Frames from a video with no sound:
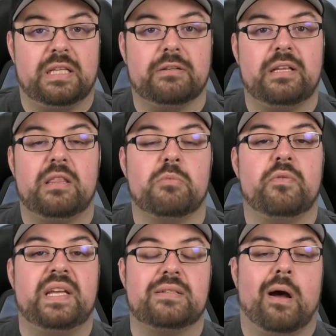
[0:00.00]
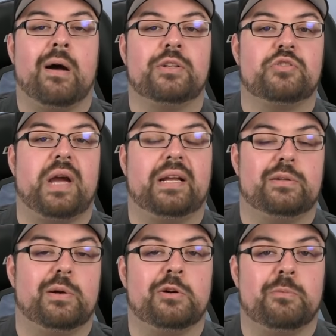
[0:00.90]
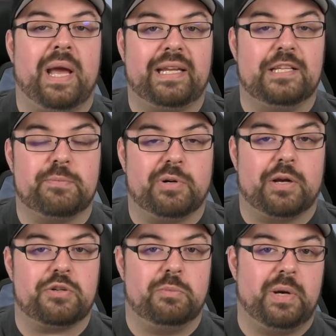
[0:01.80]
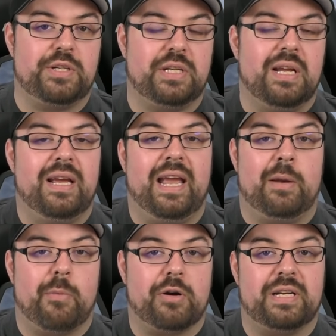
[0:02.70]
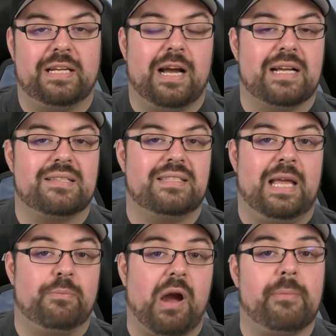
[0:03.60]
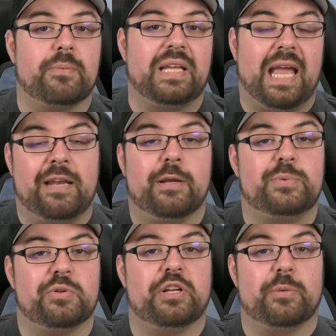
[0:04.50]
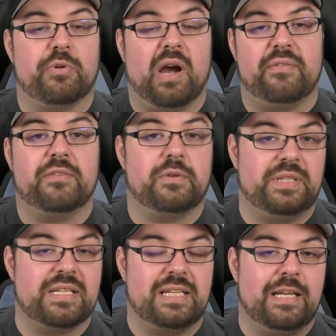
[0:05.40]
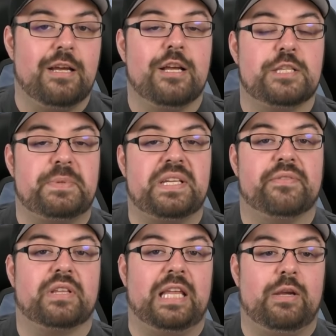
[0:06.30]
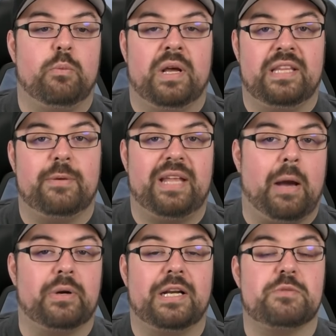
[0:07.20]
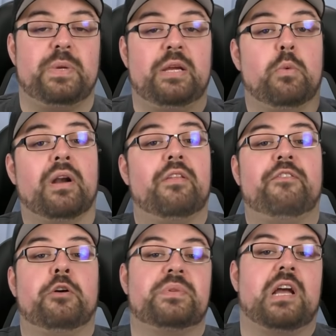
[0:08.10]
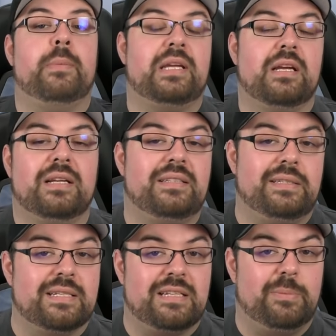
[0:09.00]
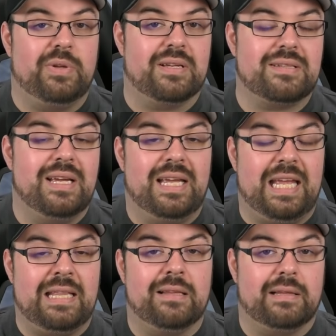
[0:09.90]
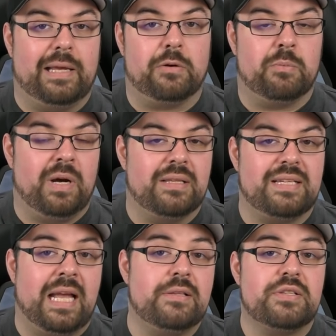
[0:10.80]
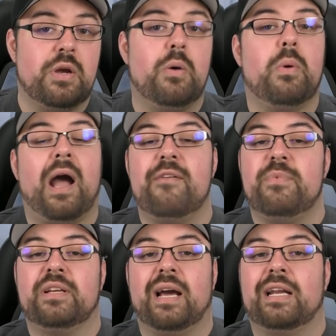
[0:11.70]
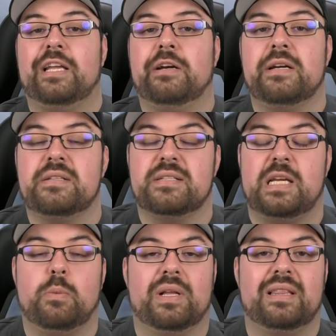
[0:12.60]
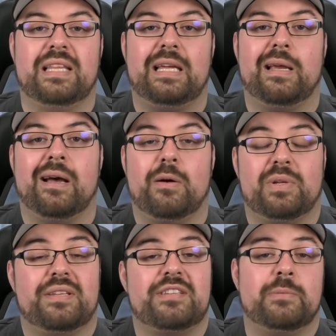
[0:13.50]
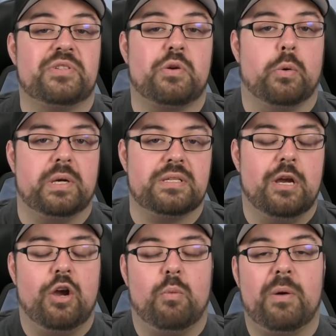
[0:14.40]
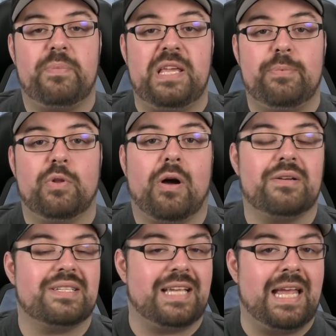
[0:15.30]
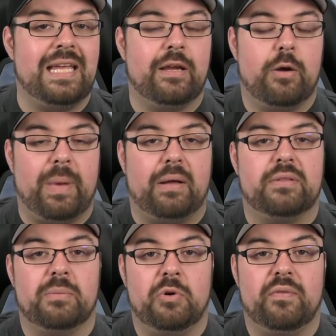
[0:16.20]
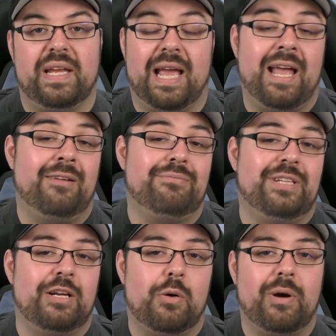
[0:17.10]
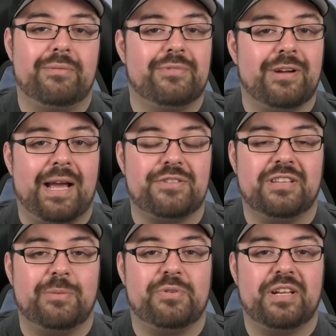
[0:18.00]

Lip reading: So clearly the movie is on track to earn back its production budget and marketing costs and probably end up turning a profit for Disney, specifically when they've touted as being one of the films coming to Disney Plus in the later months. And so I've been kind of curious to see what the cinema score is, what people are saying about the movie. And you know what? They're actually